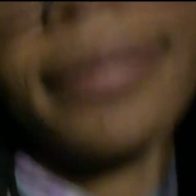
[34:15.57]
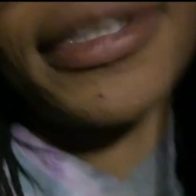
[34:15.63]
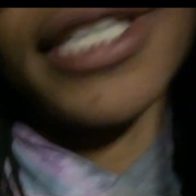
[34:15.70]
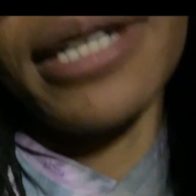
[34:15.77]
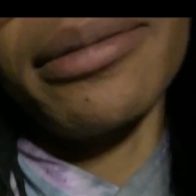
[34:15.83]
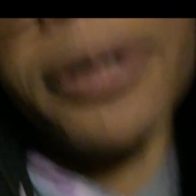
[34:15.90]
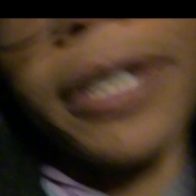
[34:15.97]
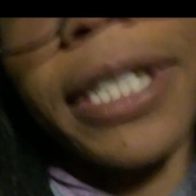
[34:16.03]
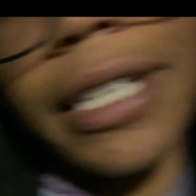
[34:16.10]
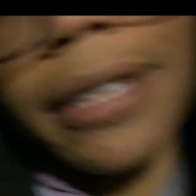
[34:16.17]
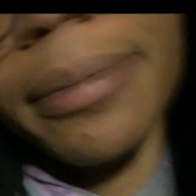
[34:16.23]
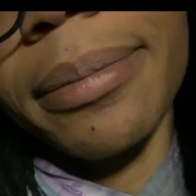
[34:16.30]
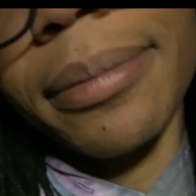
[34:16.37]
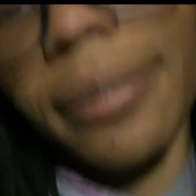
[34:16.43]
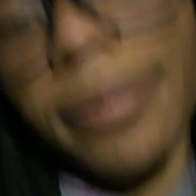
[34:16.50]
I'm okay.
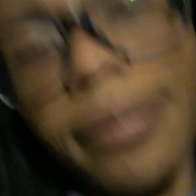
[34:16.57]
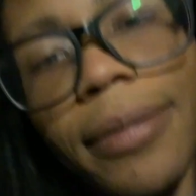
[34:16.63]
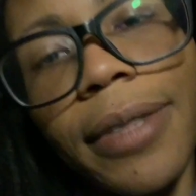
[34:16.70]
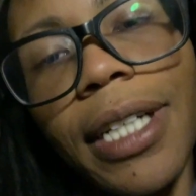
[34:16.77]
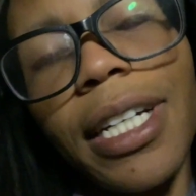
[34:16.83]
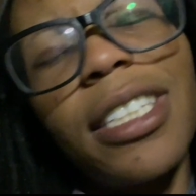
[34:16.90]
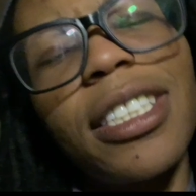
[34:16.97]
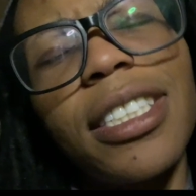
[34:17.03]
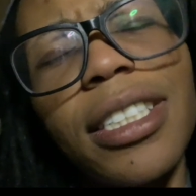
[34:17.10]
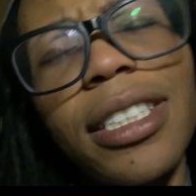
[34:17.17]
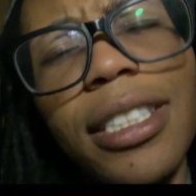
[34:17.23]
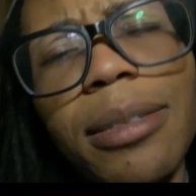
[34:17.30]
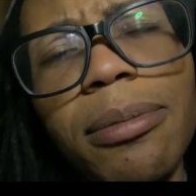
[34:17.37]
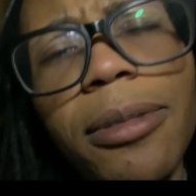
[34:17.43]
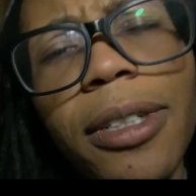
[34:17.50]
I just
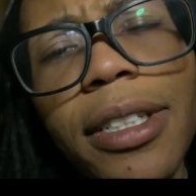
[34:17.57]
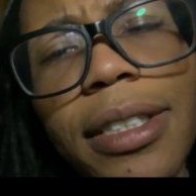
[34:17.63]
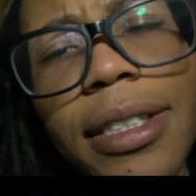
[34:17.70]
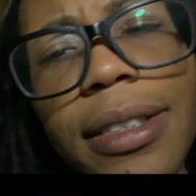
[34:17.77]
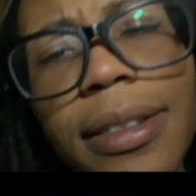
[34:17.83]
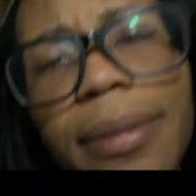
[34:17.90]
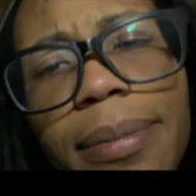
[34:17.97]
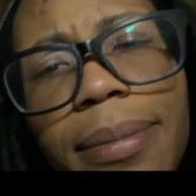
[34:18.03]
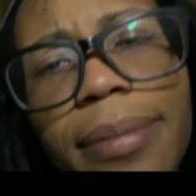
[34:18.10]
need some rest.